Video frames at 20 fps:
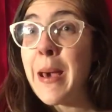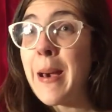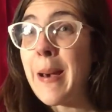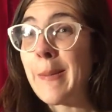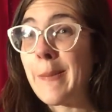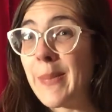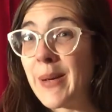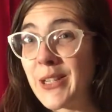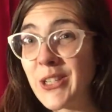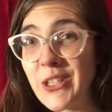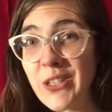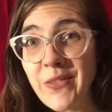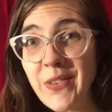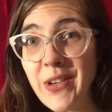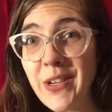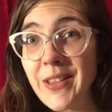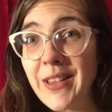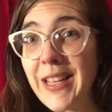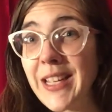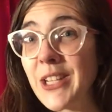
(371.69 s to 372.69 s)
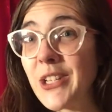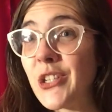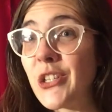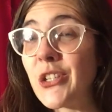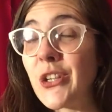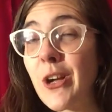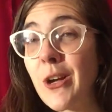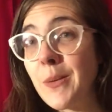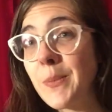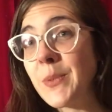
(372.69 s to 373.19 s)
a bunch of online
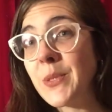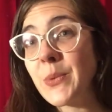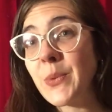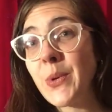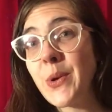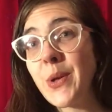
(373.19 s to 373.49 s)
shops where